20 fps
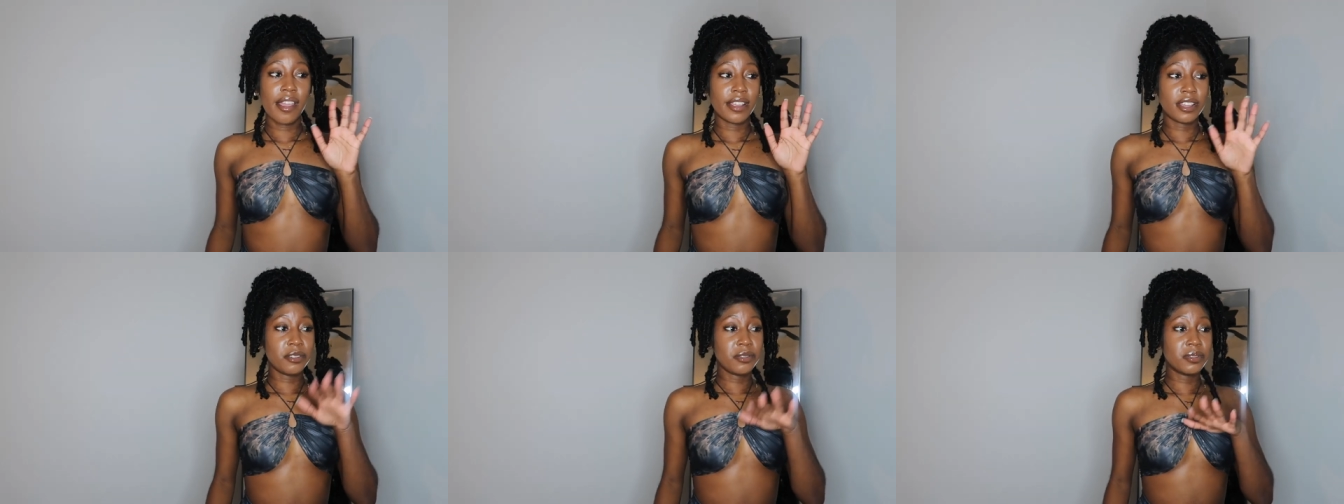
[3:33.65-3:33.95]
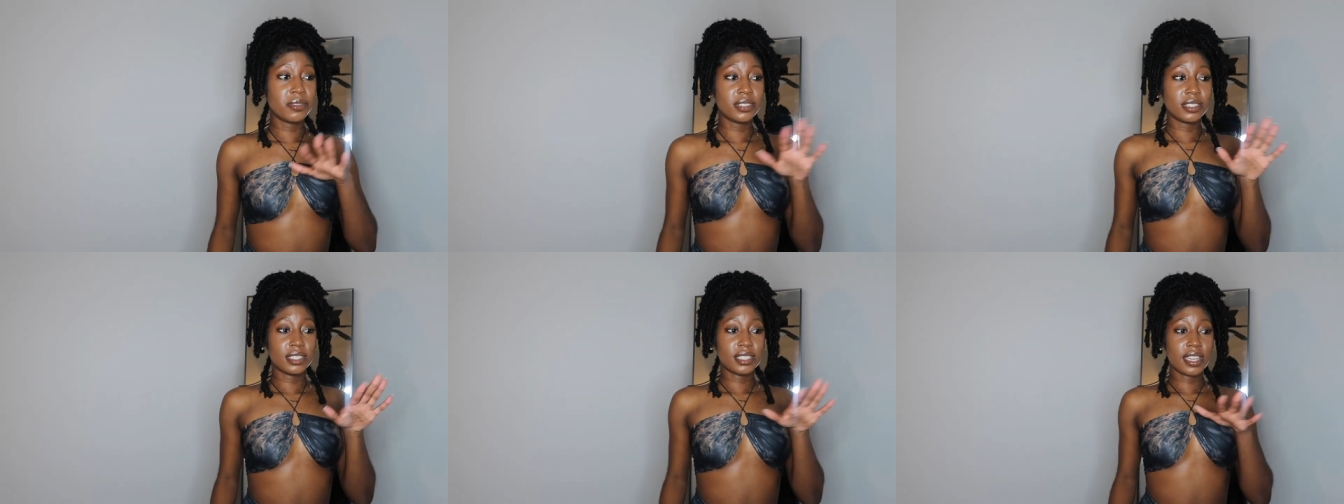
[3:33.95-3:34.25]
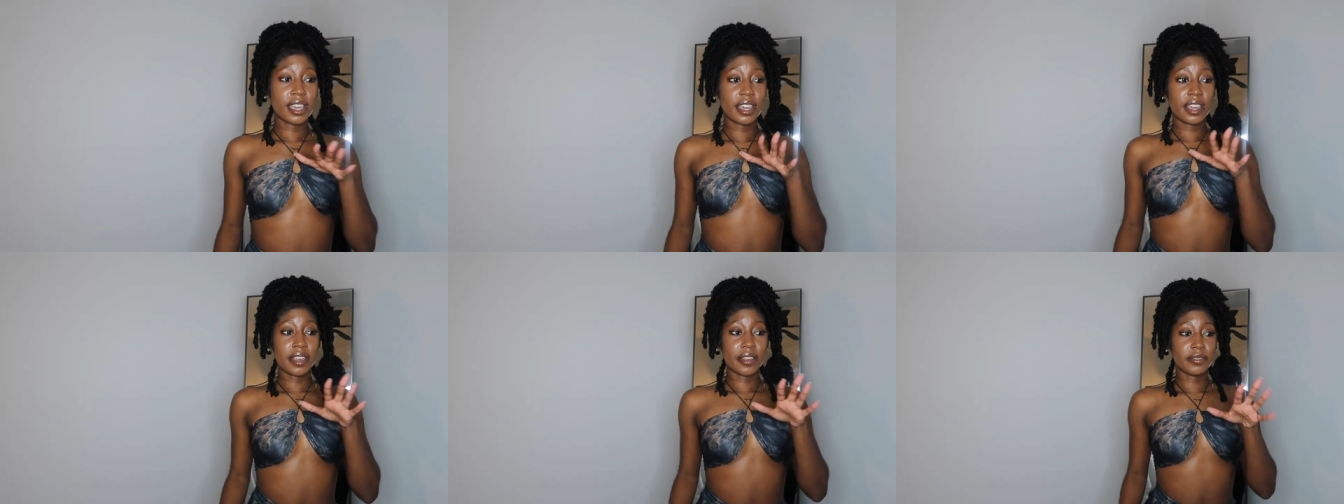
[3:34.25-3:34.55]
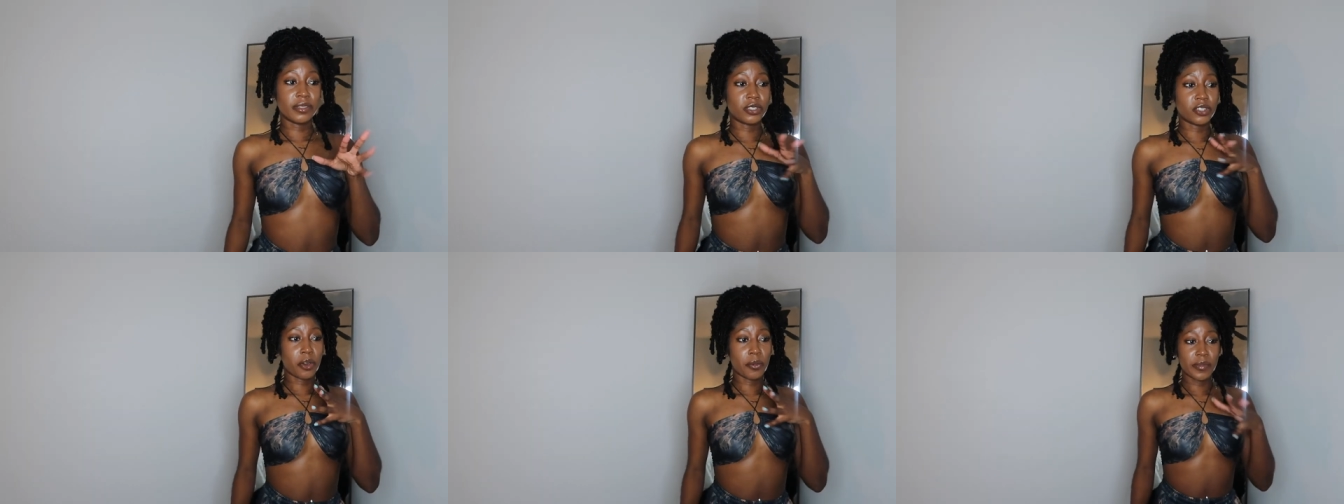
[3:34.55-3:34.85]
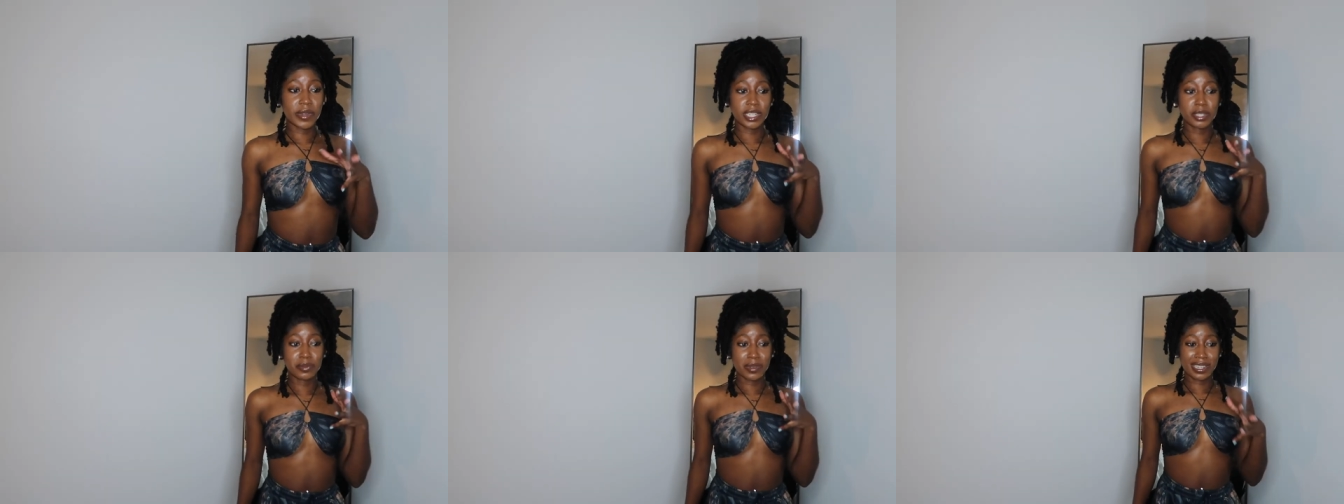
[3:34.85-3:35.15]
you're going to save so
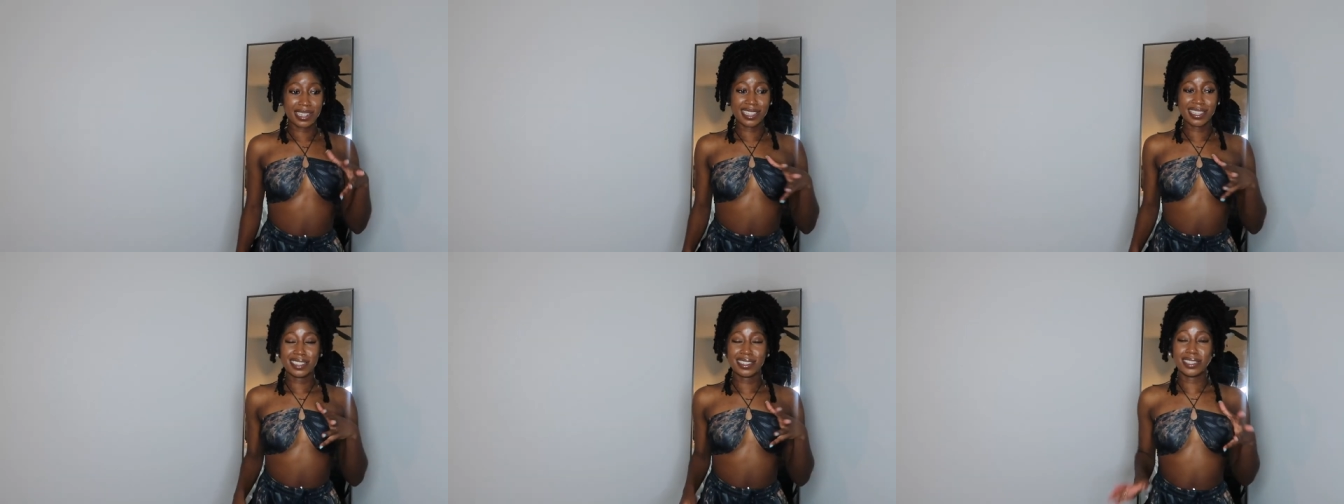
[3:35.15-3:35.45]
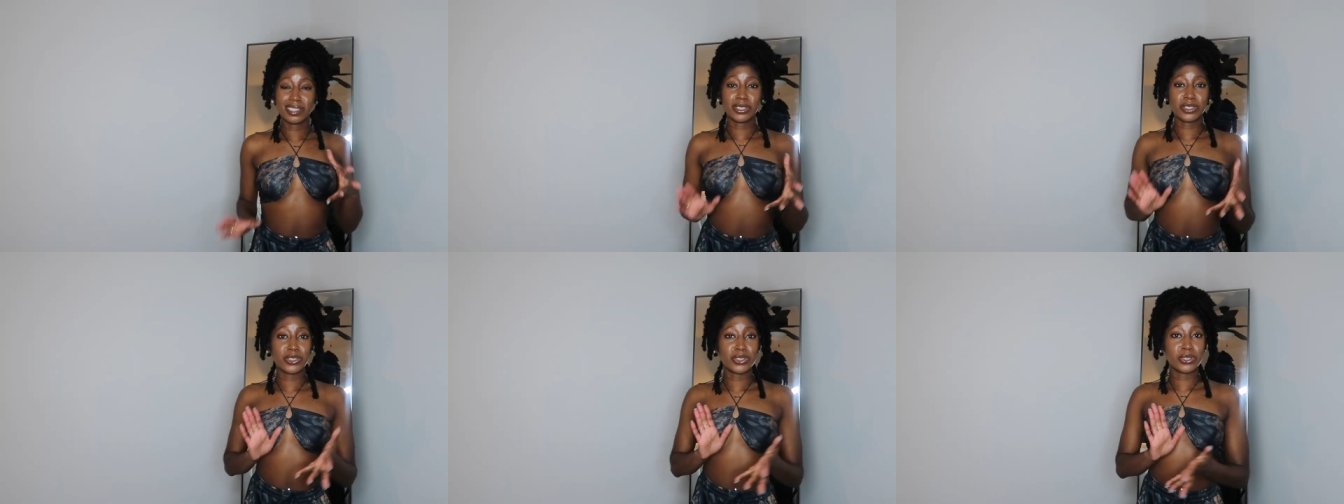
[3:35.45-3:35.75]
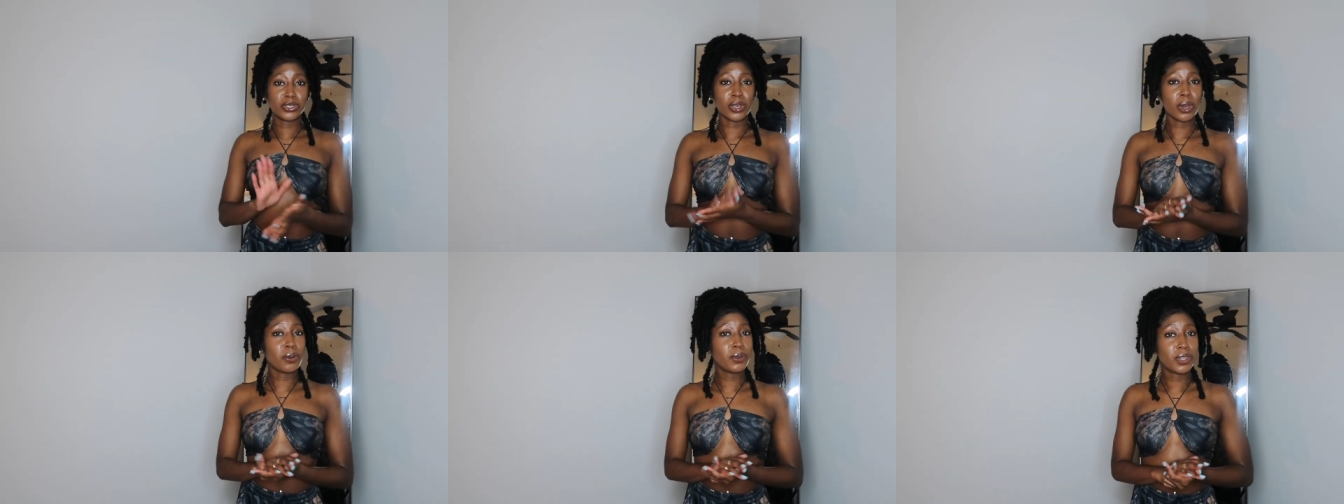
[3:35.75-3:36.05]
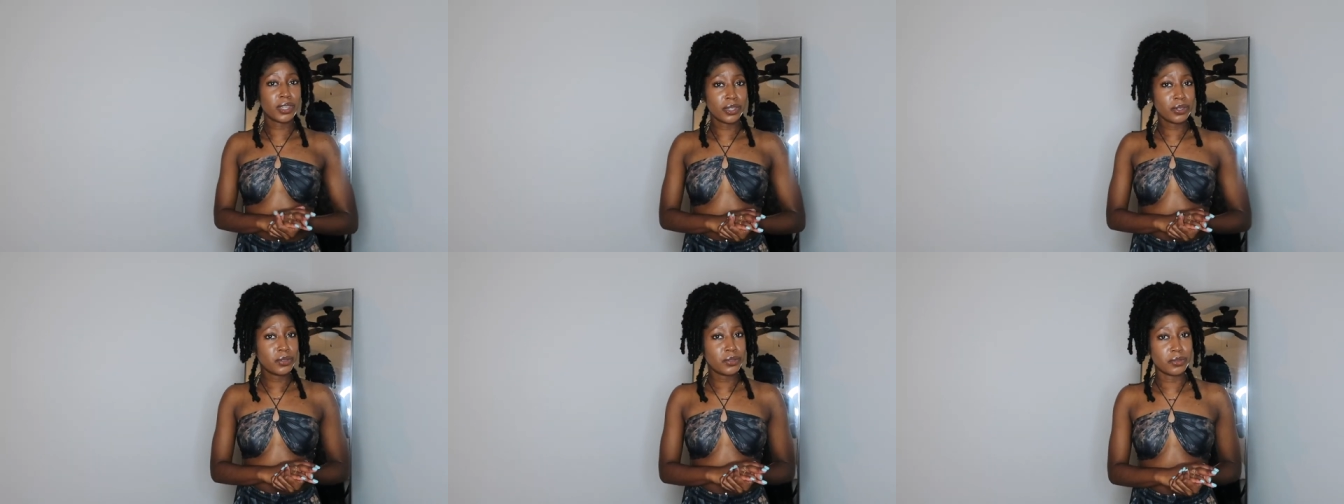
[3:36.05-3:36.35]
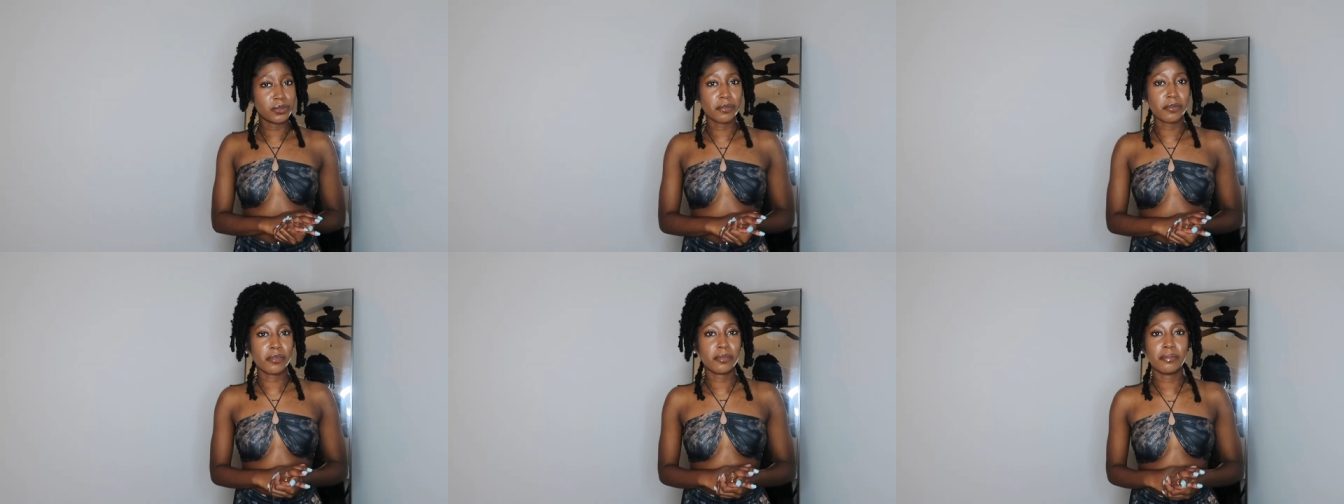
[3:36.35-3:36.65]
much money and look so
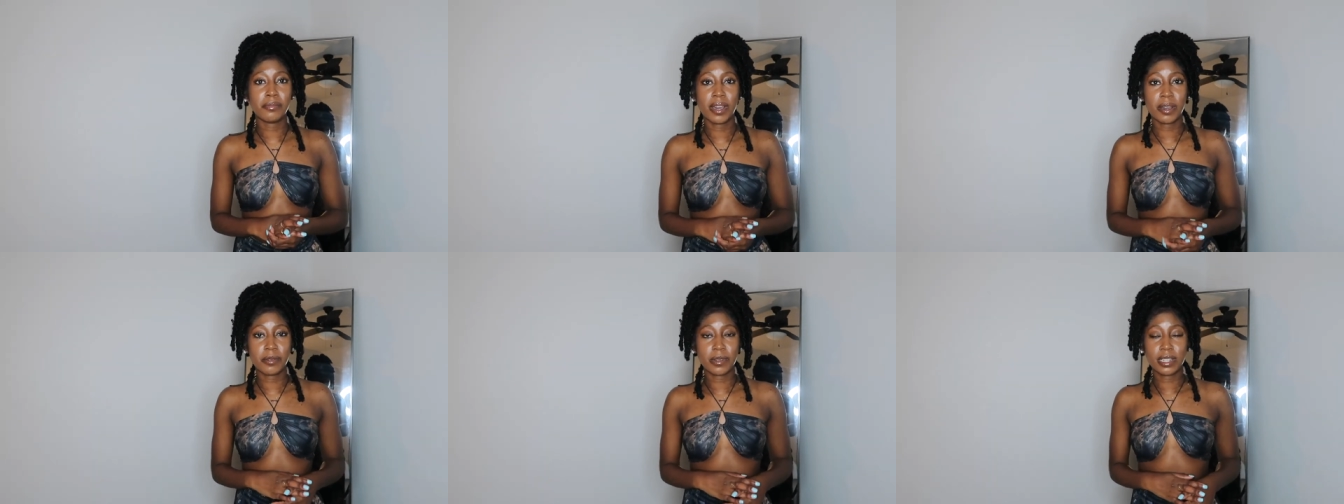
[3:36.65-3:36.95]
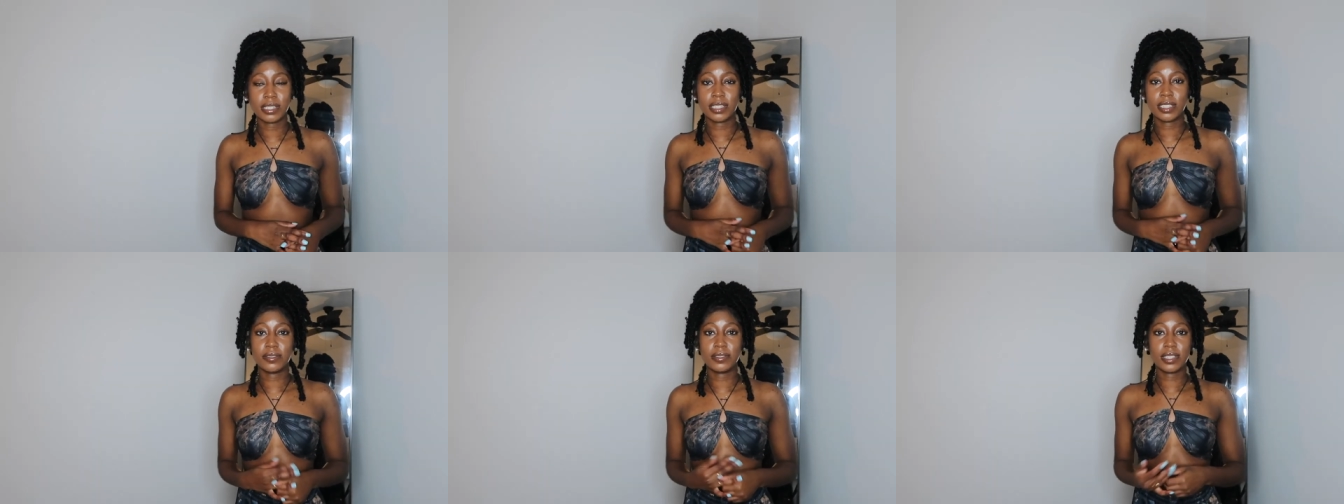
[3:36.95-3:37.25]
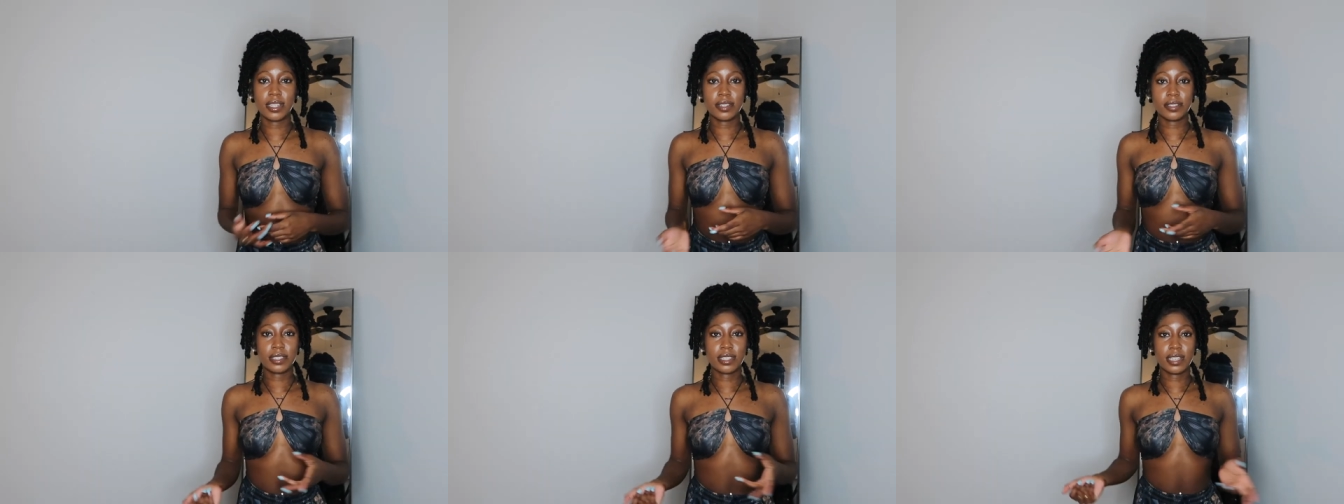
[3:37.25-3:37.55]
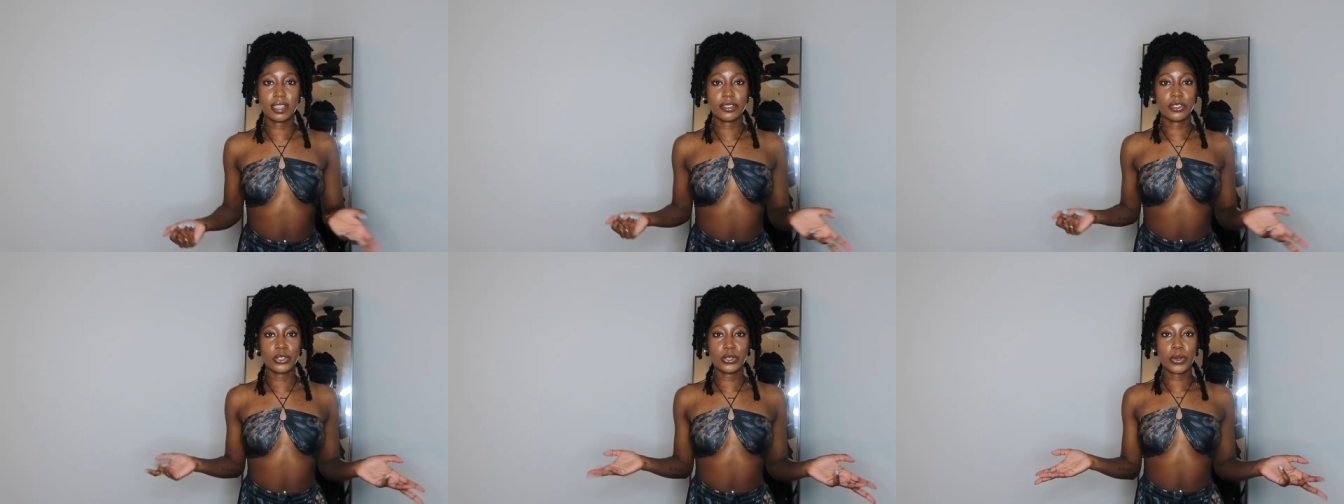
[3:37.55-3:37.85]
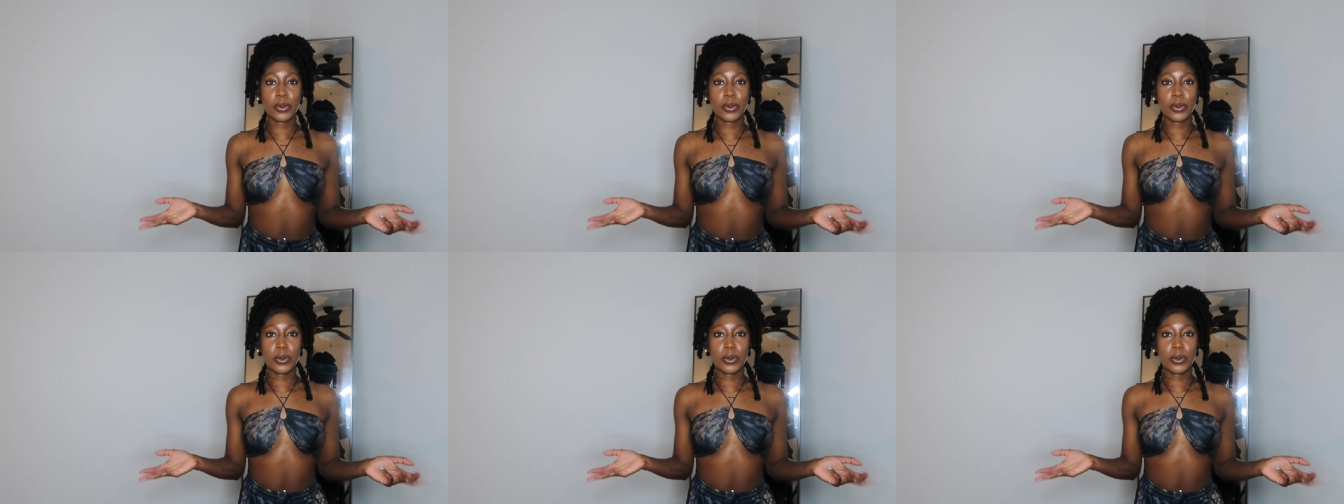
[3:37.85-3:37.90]
cute by wearing Lovely Wholesale.